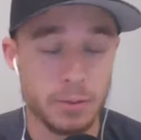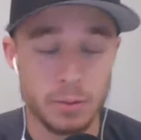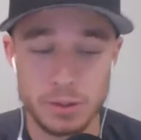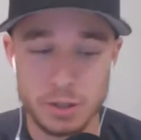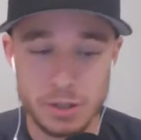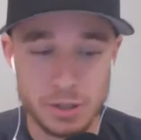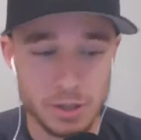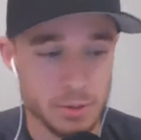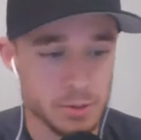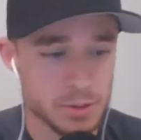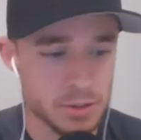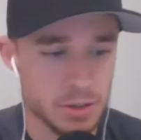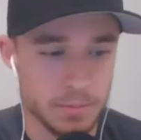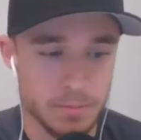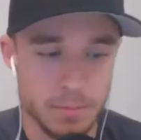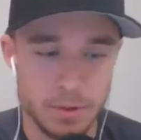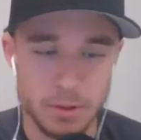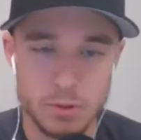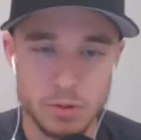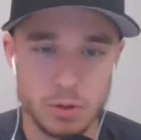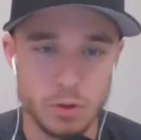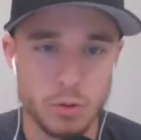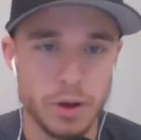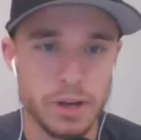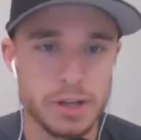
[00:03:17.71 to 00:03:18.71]
It was
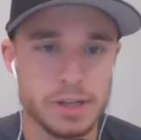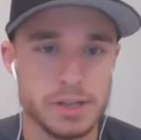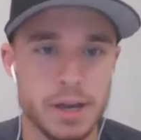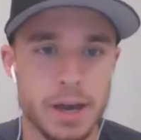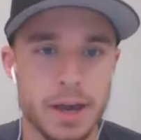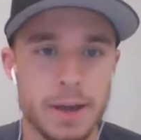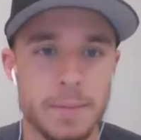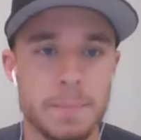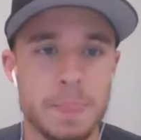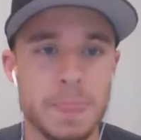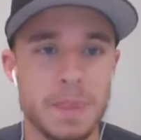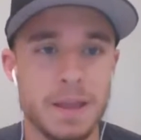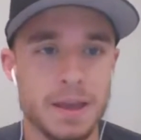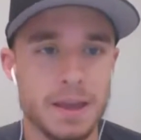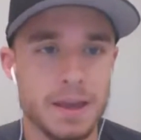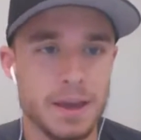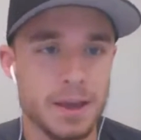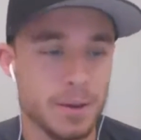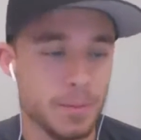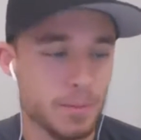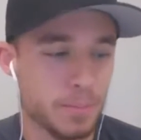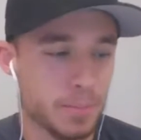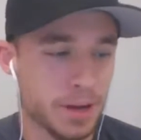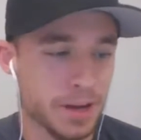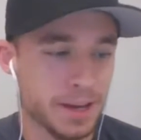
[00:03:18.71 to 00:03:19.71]
a great time.
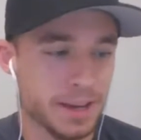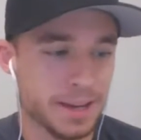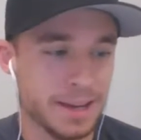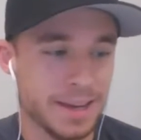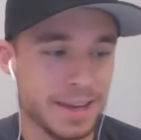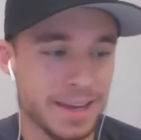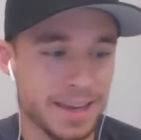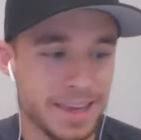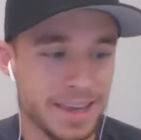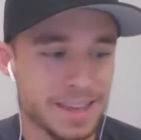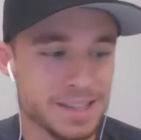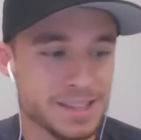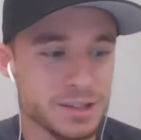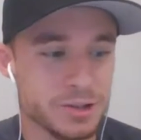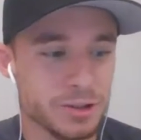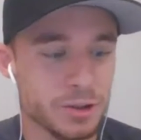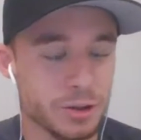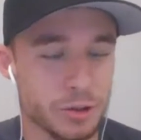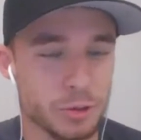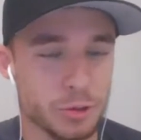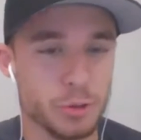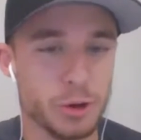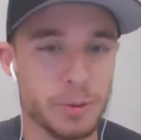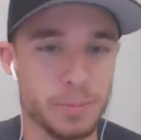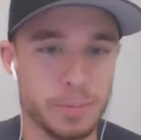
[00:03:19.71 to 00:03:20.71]
But it gets to
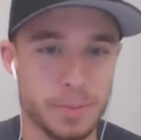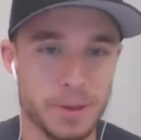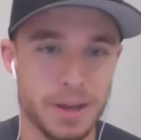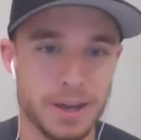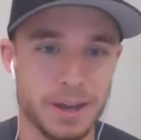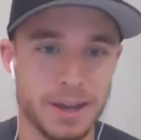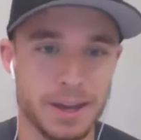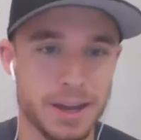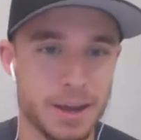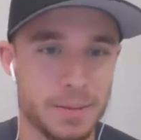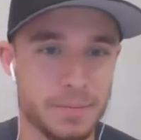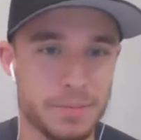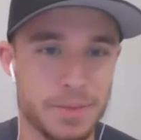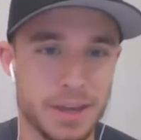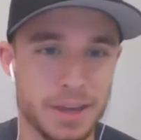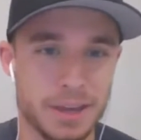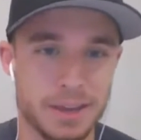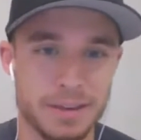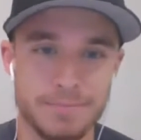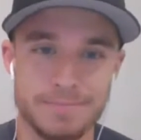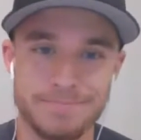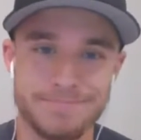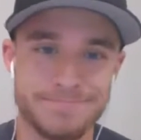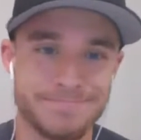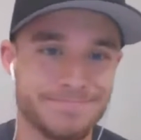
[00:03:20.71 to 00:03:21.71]
the 3 pick, and I'm
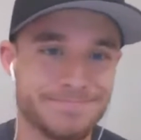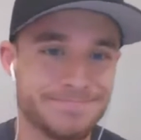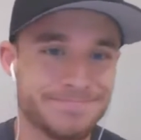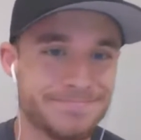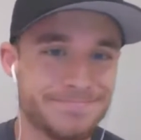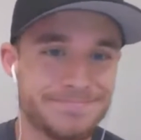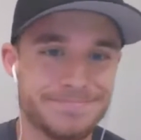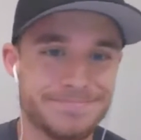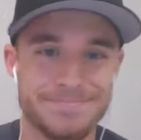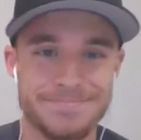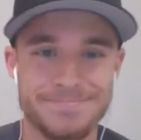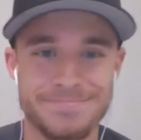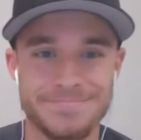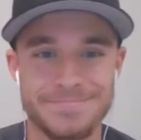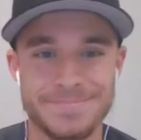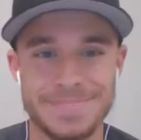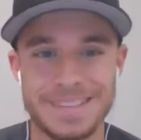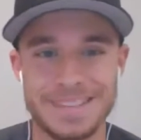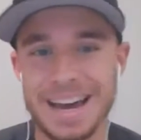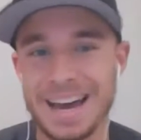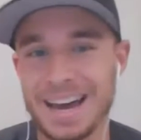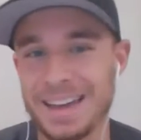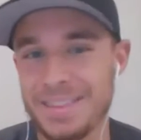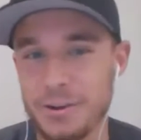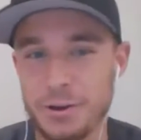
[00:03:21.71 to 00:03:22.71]
thinking,
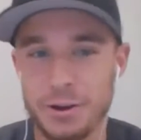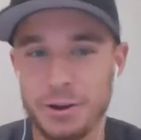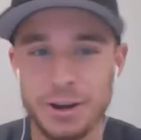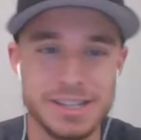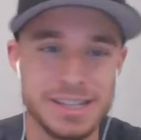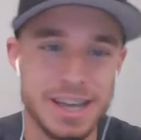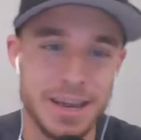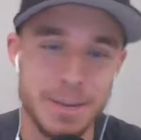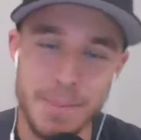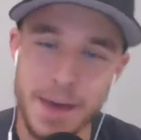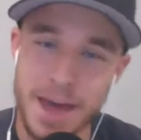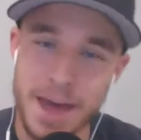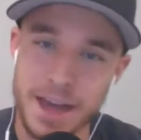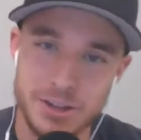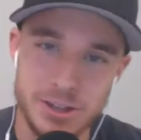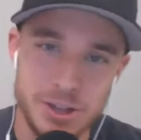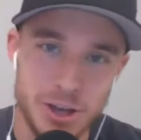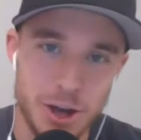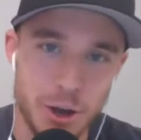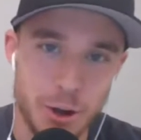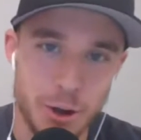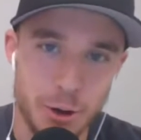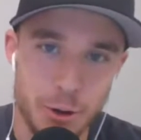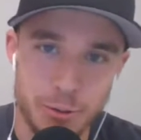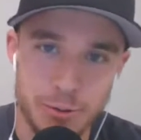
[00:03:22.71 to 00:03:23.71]
yeah, they're going to take Mac
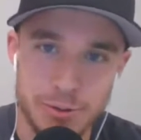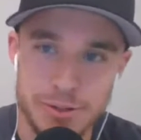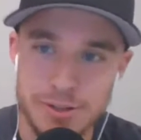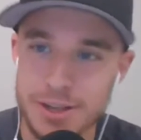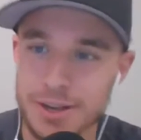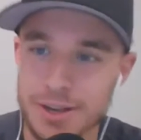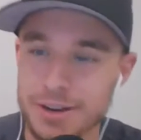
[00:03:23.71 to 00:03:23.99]
Jones.